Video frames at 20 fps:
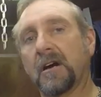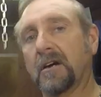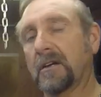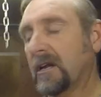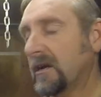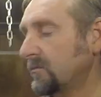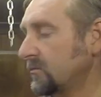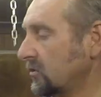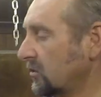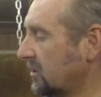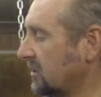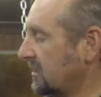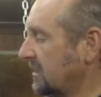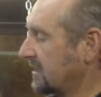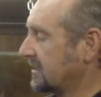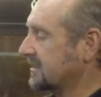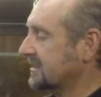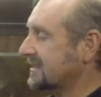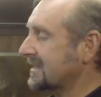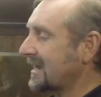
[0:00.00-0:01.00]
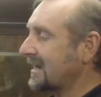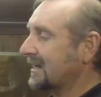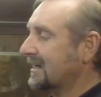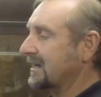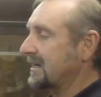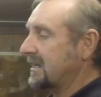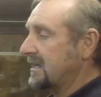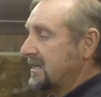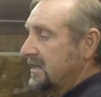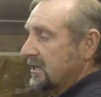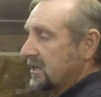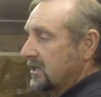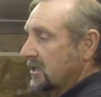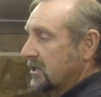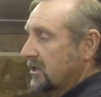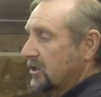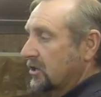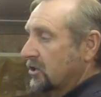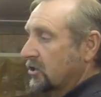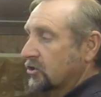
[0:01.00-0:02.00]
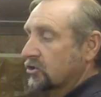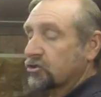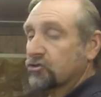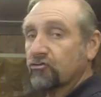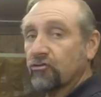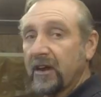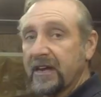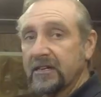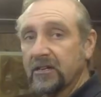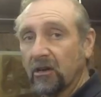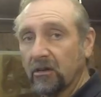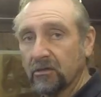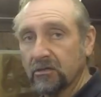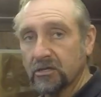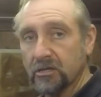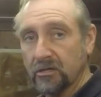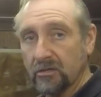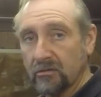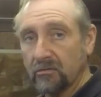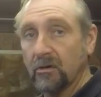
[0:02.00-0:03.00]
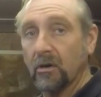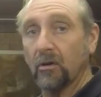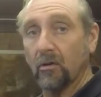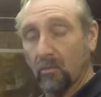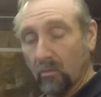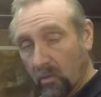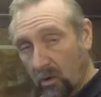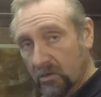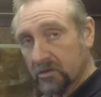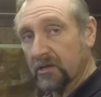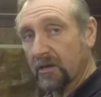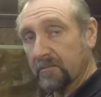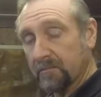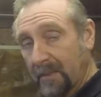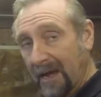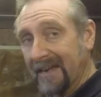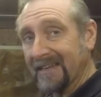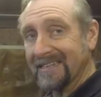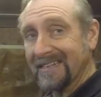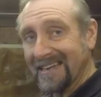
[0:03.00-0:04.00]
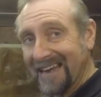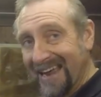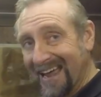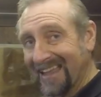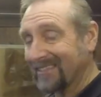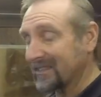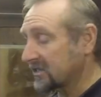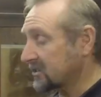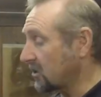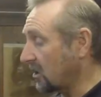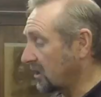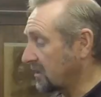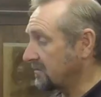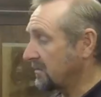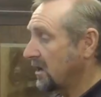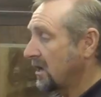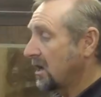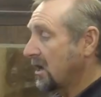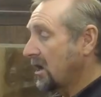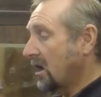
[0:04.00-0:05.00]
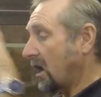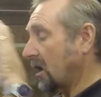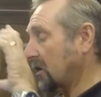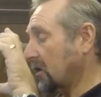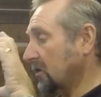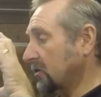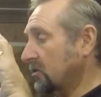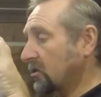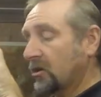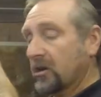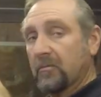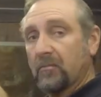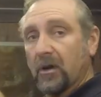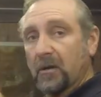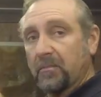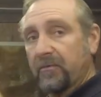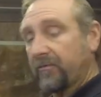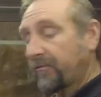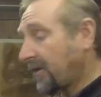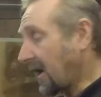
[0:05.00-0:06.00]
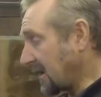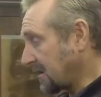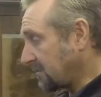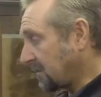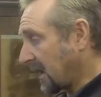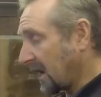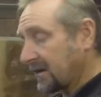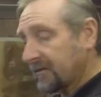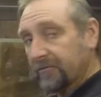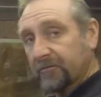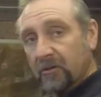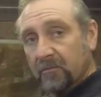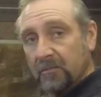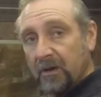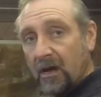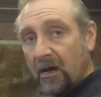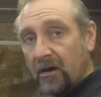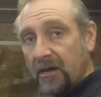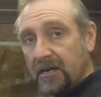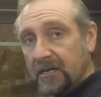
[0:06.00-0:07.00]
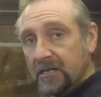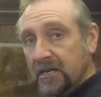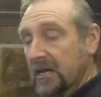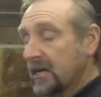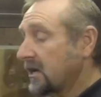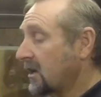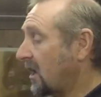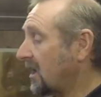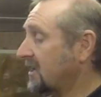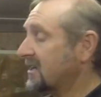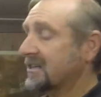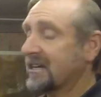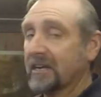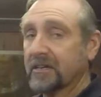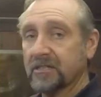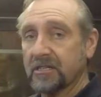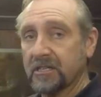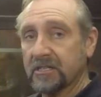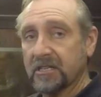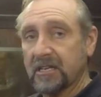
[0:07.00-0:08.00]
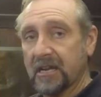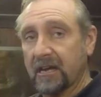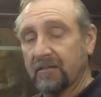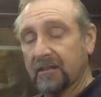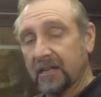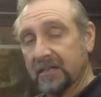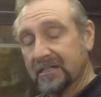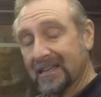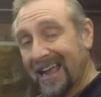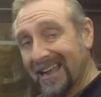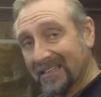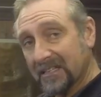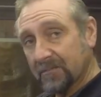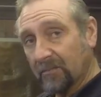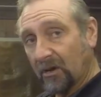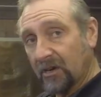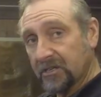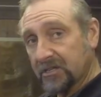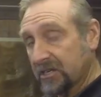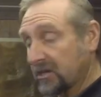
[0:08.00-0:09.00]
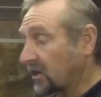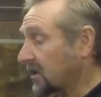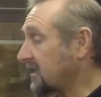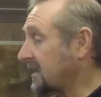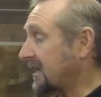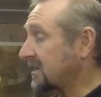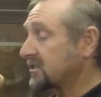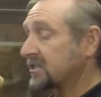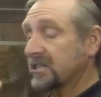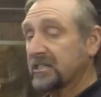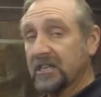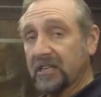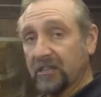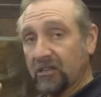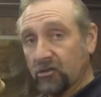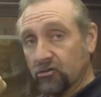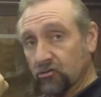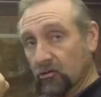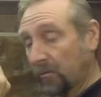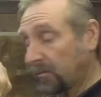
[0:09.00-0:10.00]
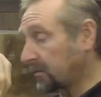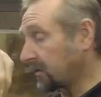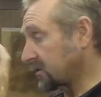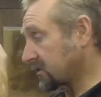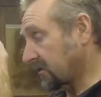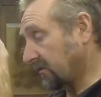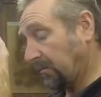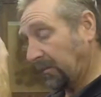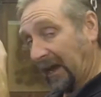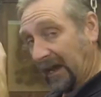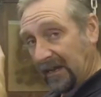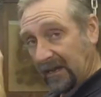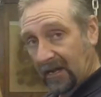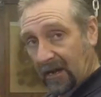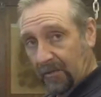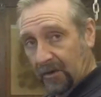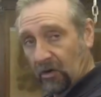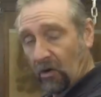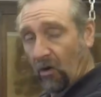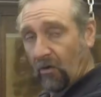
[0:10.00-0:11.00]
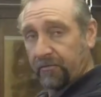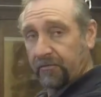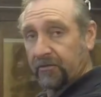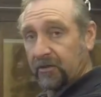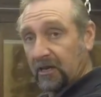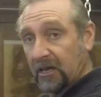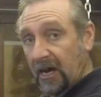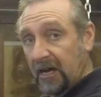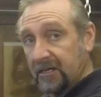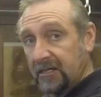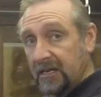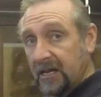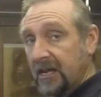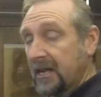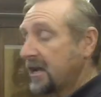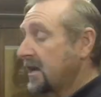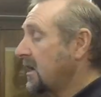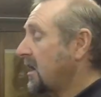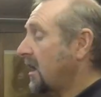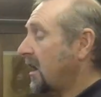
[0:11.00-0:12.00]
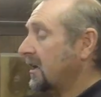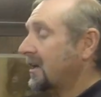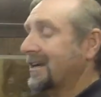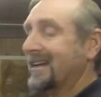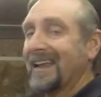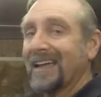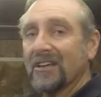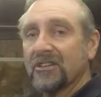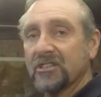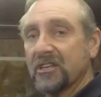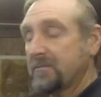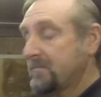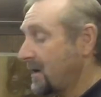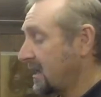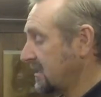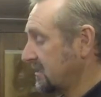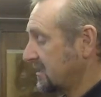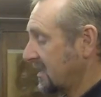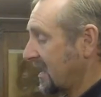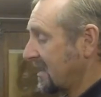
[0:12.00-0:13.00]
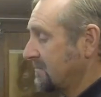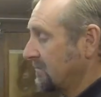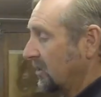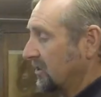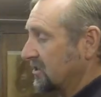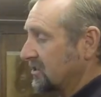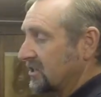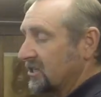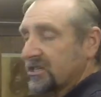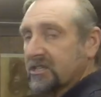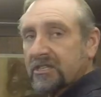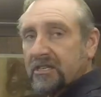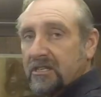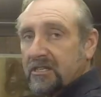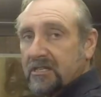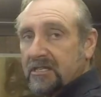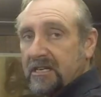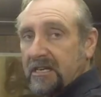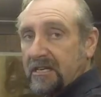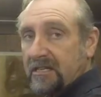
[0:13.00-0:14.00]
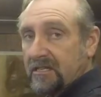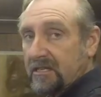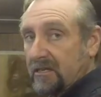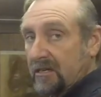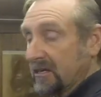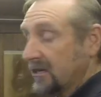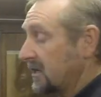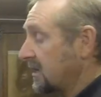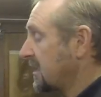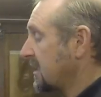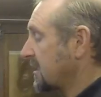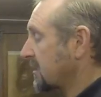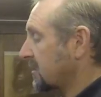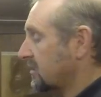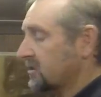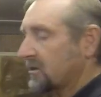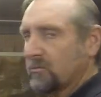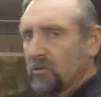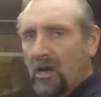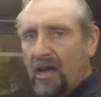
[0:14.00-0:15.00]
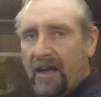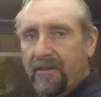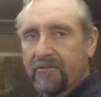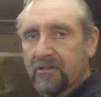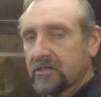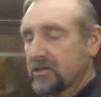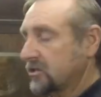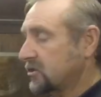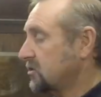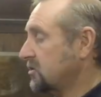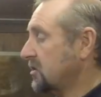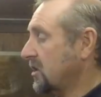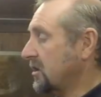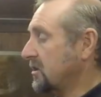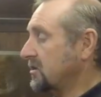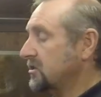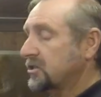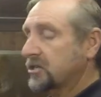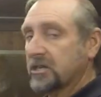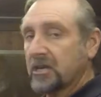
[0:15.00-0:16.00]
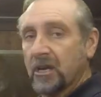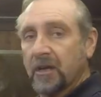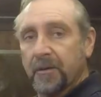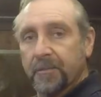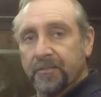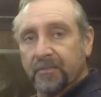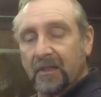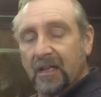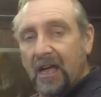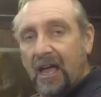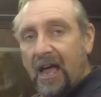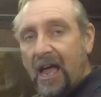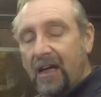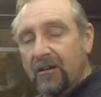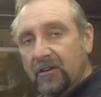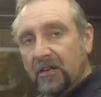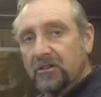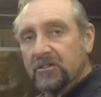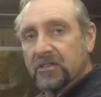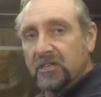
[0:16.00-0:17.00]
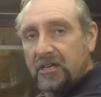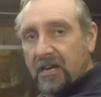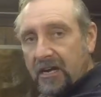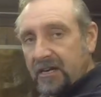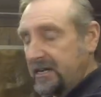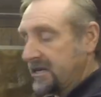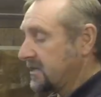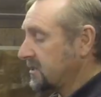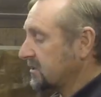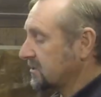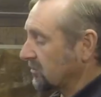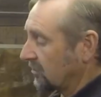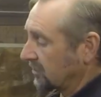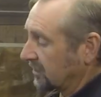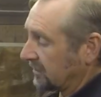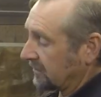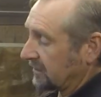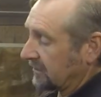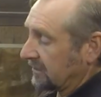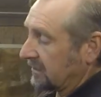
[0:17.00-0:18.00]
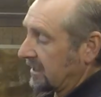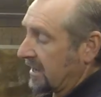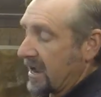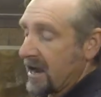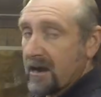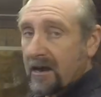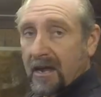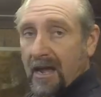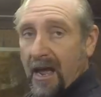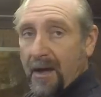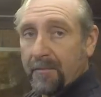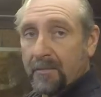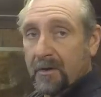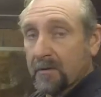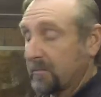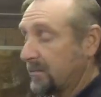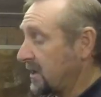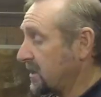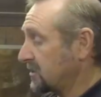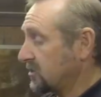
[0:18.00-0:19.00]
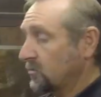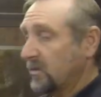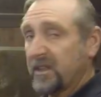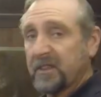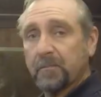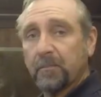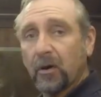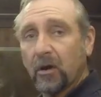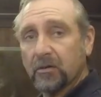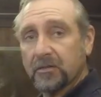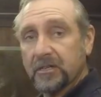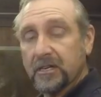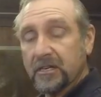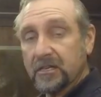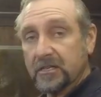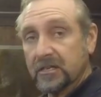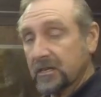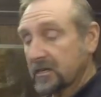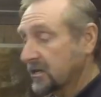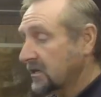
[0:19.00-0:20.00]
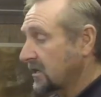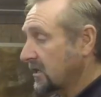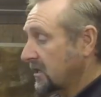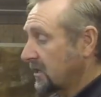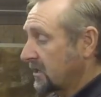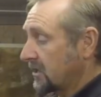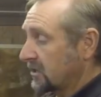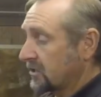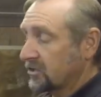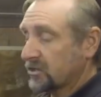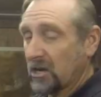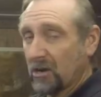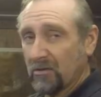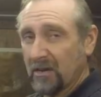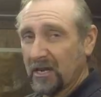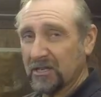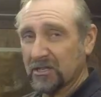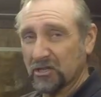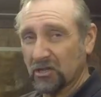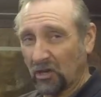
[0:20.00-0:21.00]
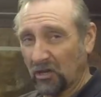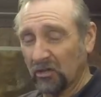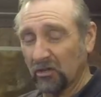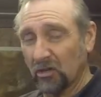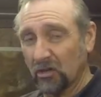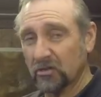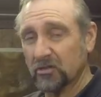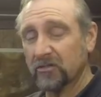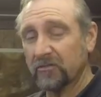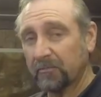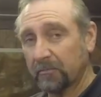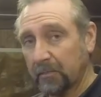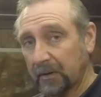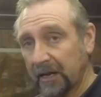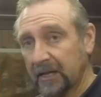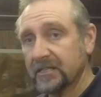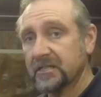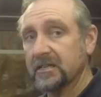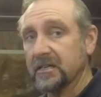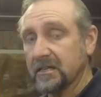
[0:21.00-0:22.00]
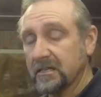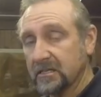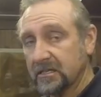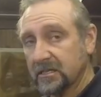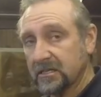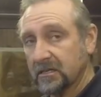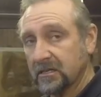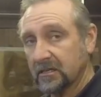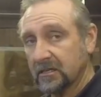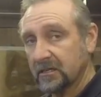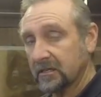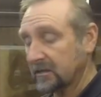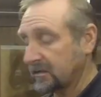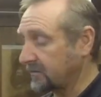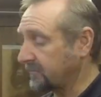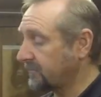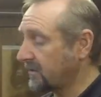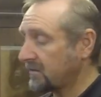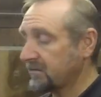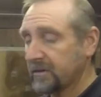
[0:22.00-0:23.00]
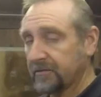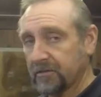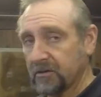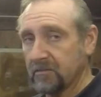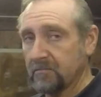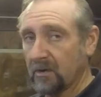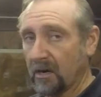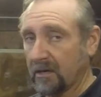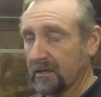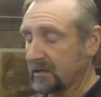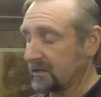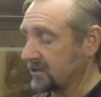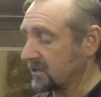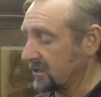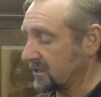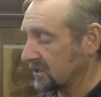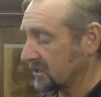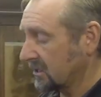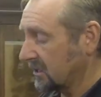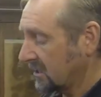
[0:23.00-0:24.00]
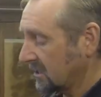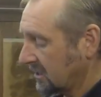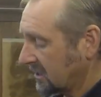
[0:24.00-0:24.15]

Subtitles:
and I'm looking exactly straight onto what I'm painting at the time. I can look at my fan pattern from behind, I can actually see how that's atomizing, I can actually see the droplets of paint coming off the gun, I can actually maintain my distance easier because I'm not having to judge how close the gun is or the air cap compared to where the pot is. So it's got lots of pluses, there's very few minuses.